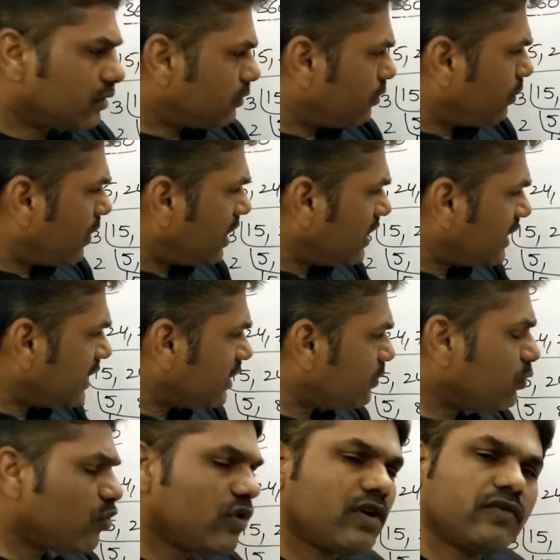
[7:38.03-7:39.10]

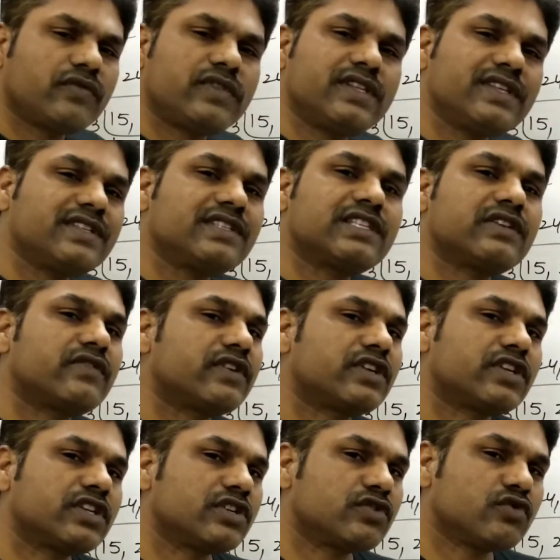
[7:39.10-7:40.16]
multiple of this
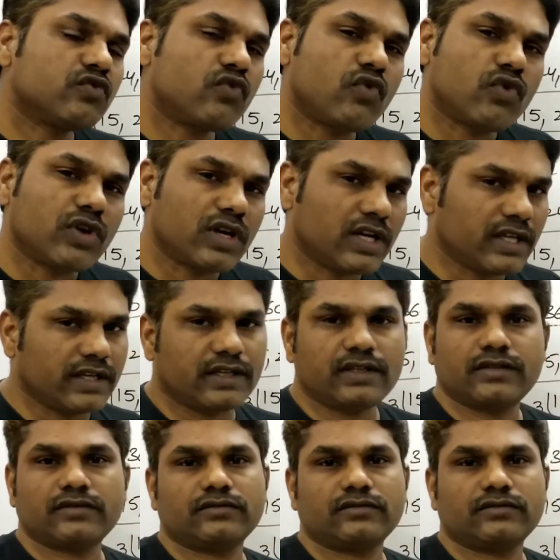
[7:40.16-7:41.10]
72 only.